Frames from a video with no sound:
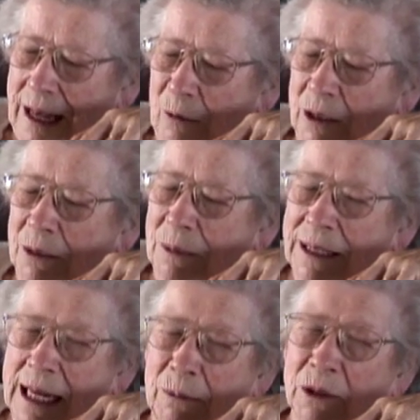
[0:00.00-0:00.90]
I wouldn't have
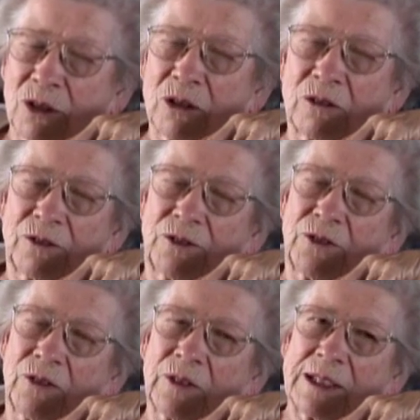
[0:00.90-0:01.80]
been able to have
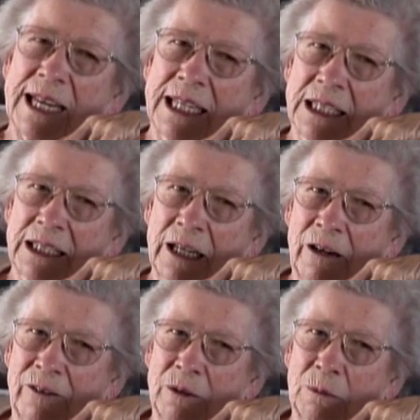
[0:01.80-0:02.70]
taken
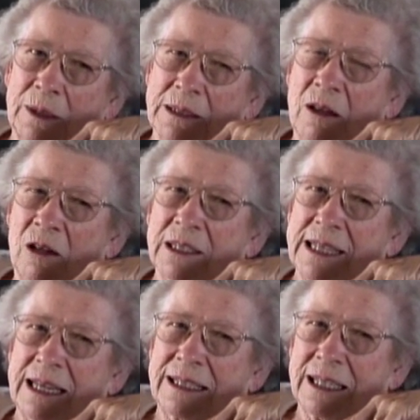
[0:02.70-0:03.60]
care of him as long
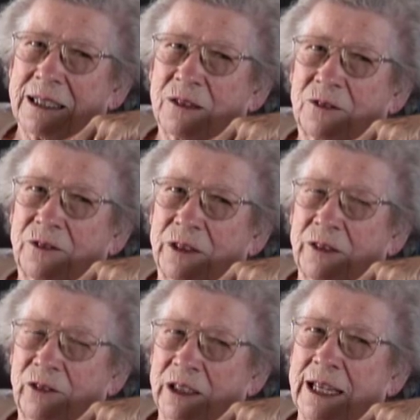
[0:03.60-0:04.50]
as I did if,
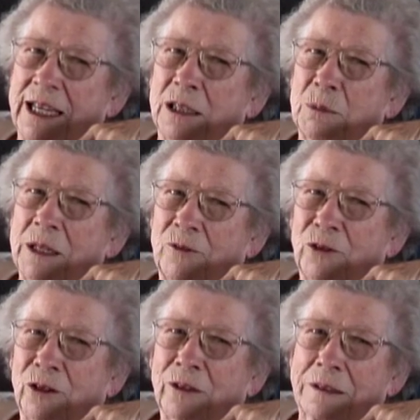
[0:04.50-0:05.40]
if it hadn't been
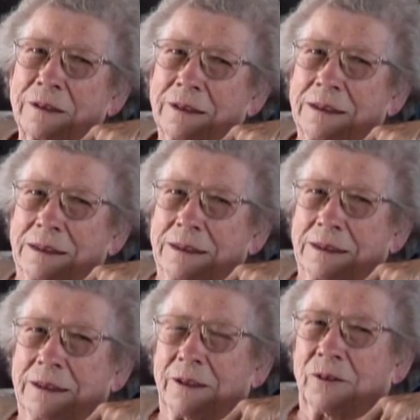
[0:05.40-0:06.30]
for,
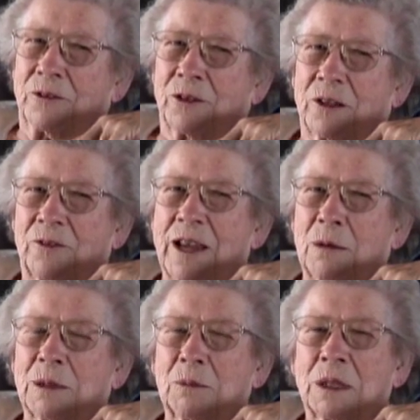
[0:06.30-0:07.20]
for the
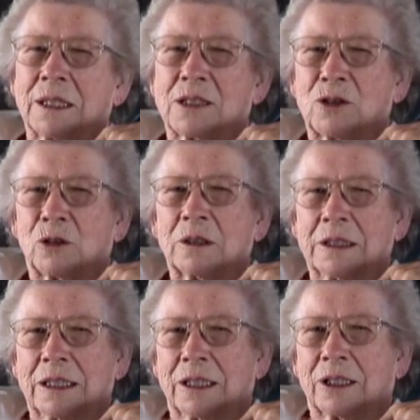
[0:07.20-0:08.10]
family being so
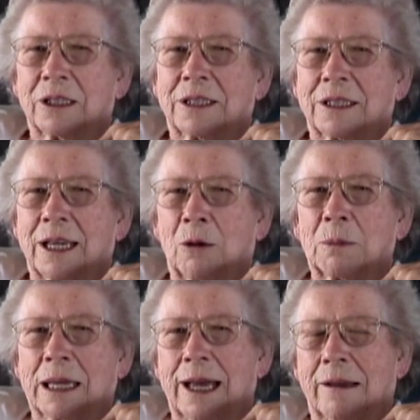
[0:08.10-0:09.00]
good to
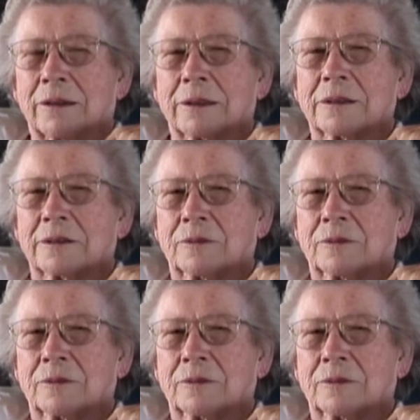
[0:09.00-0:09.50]
help me out.